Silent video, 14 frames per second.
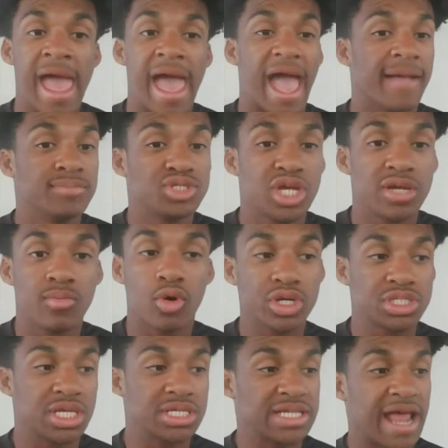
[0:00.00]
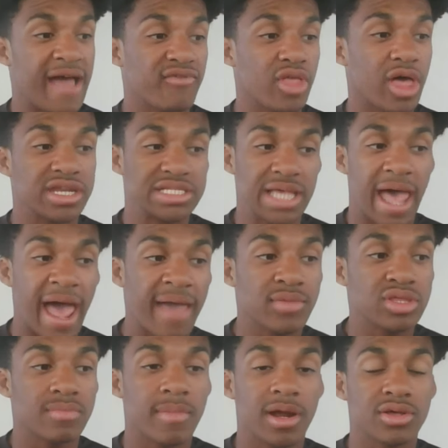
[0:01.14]
MJ Morris doesn't have a lot of time in
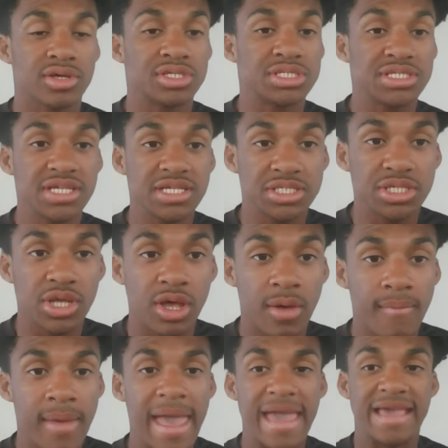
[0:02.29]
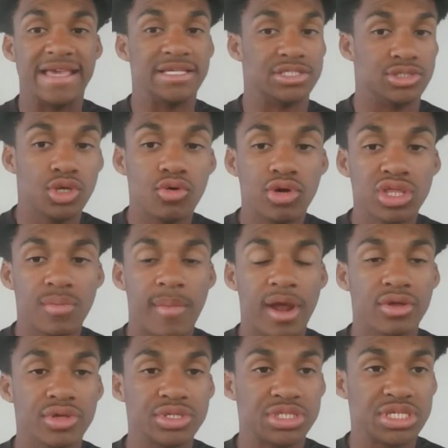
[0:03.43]
the Maryland system. He's new in the
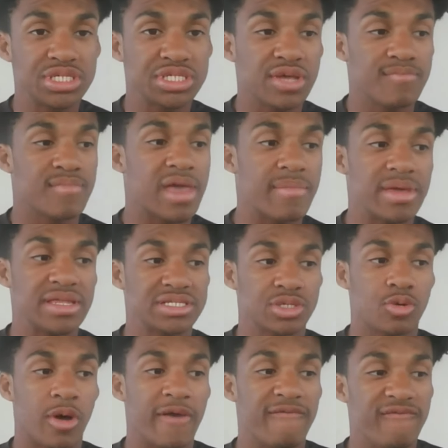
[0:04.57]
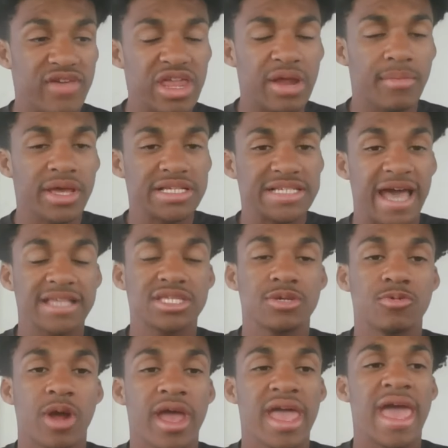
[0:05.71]
Maryland system. Maybe he doesn't quite fit him exactly
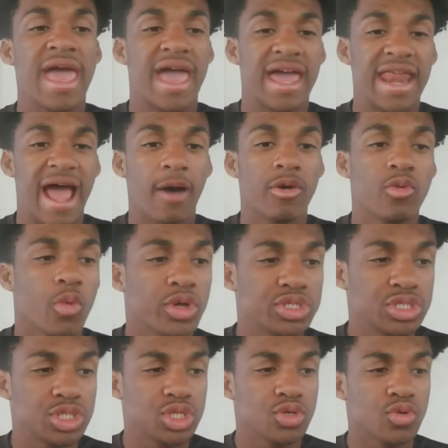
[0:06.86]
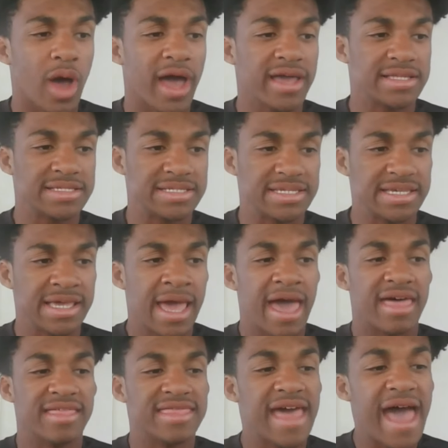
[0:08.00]
right and how he wants him to. I can see
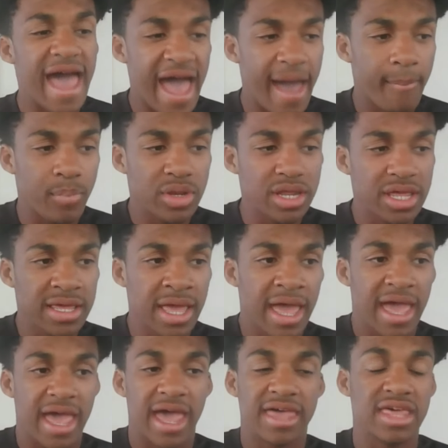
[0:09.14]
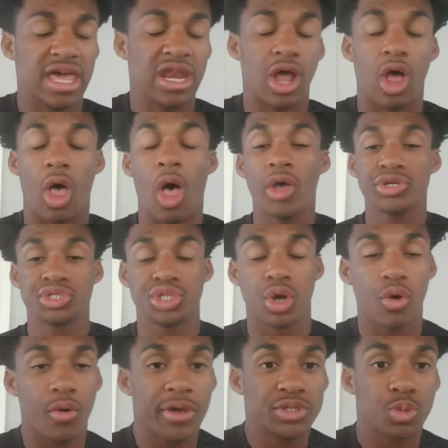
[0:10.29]
that happening. And then
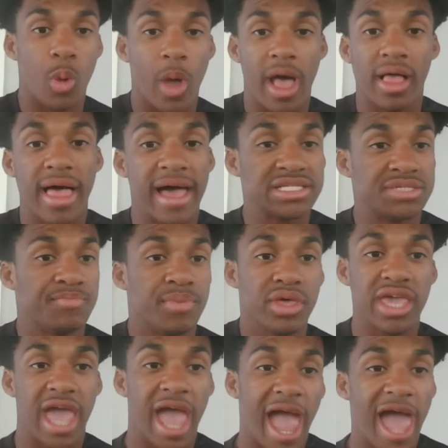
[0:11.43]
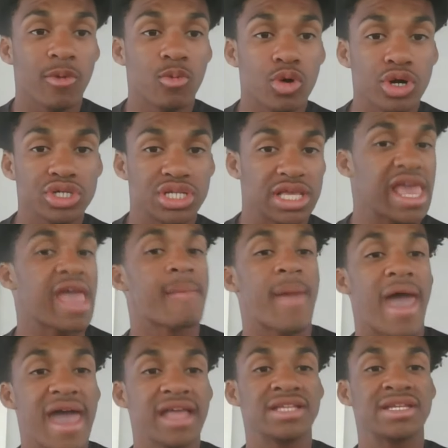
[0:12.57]
also, as well as Billy Edwards and Cam
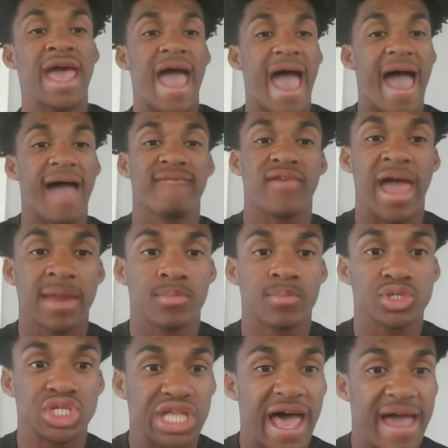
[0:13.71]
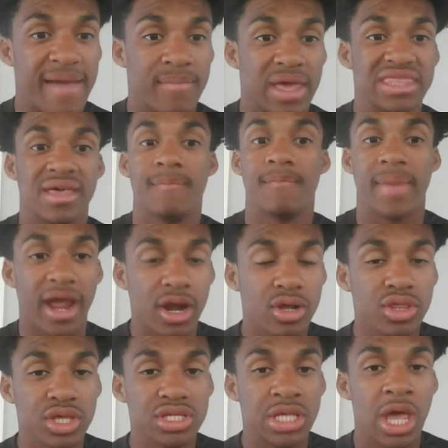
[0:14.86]
Edge haven't had much time in the
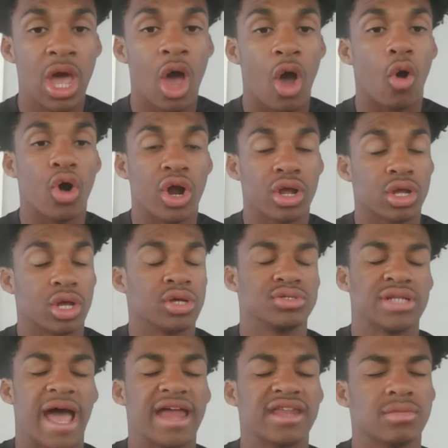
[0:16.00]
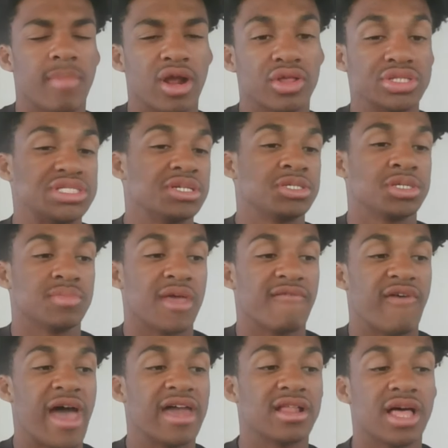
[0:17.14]
Maryland or not in the Maryland system. They've
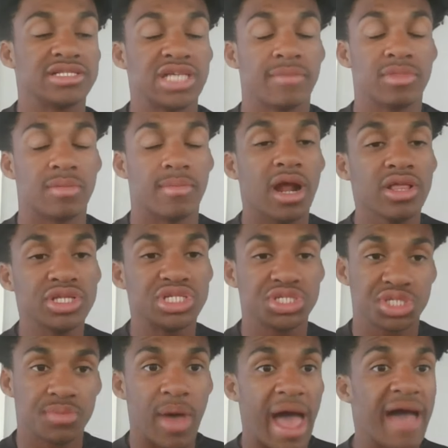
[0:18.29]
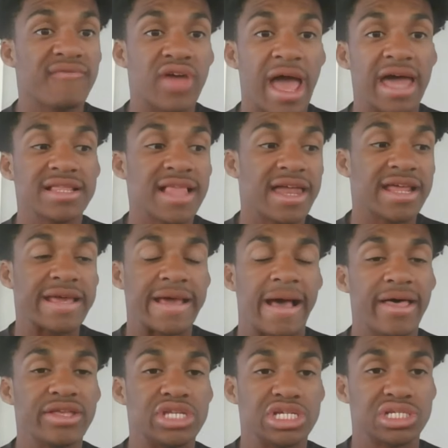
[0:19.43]
had a lot of time in the Maryland system, but haven't had a lot of
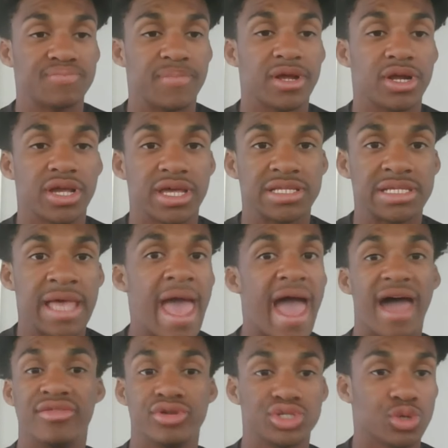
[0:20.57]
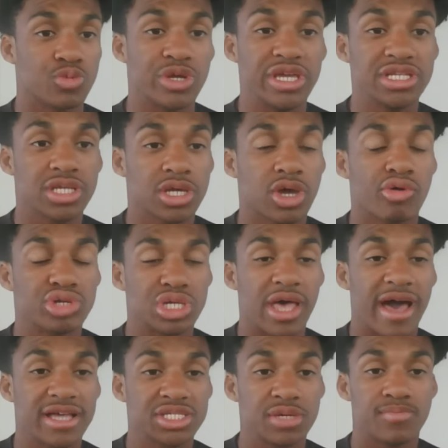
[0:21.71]
college experience. And there's a reason Coach
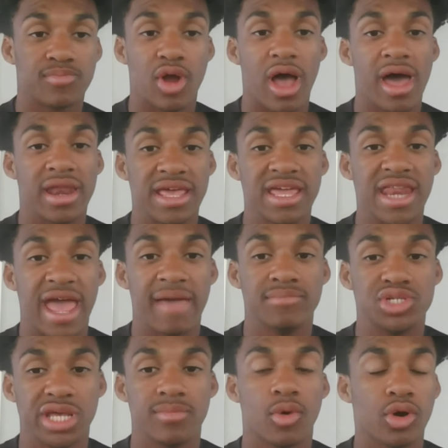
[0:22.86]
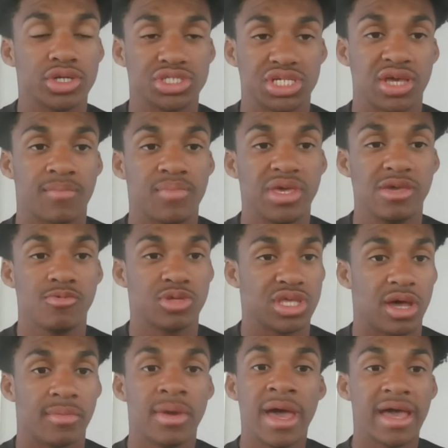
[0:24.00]
Loxley brought in MJ Morris to compete with
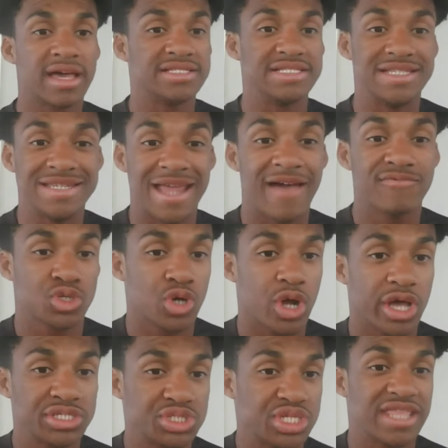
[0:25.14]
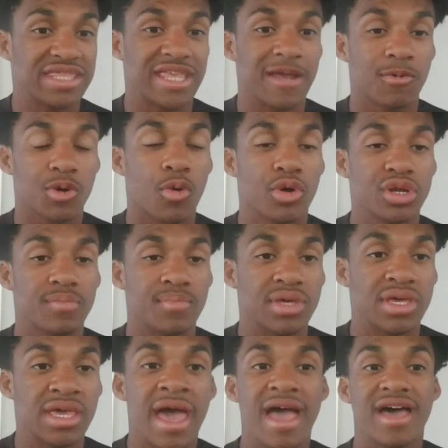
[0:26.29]
them, because he didn't have trust that they were going to
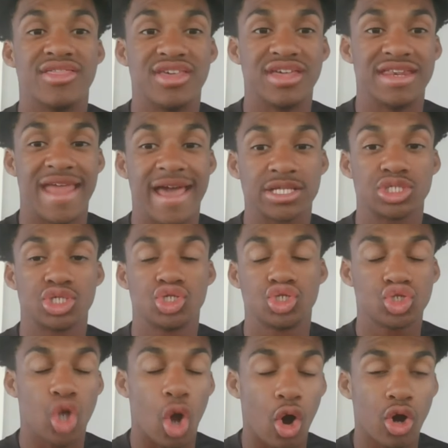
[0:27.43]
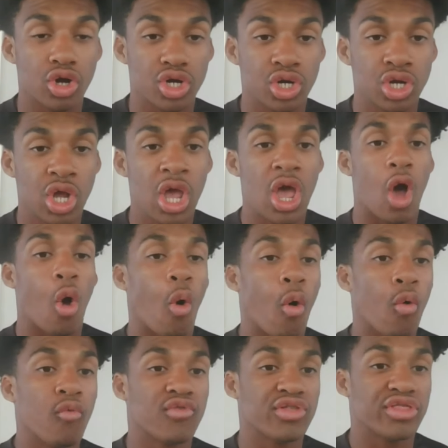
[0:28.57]
be the next starter
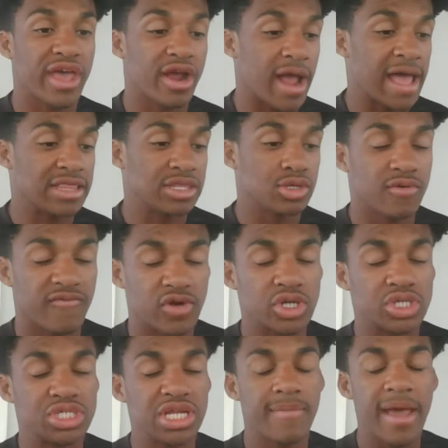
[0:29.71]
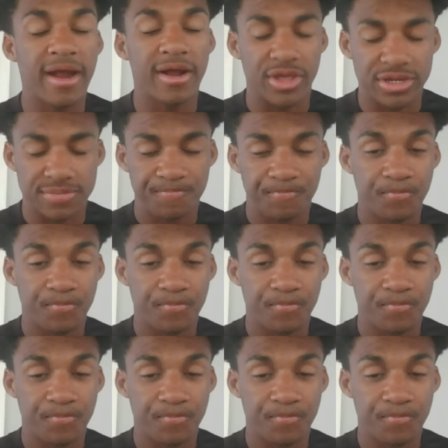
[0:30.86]
over there at the University of Maryland.